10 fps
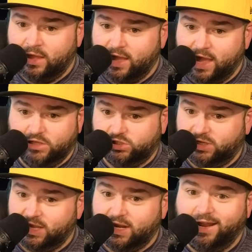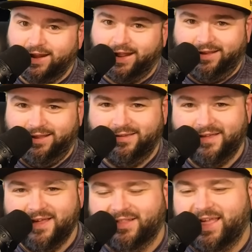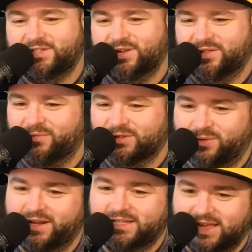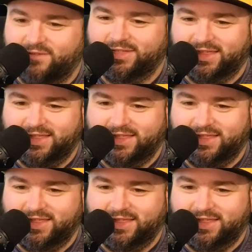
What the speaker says: and shit, they needed it. Last year, they were 27th in the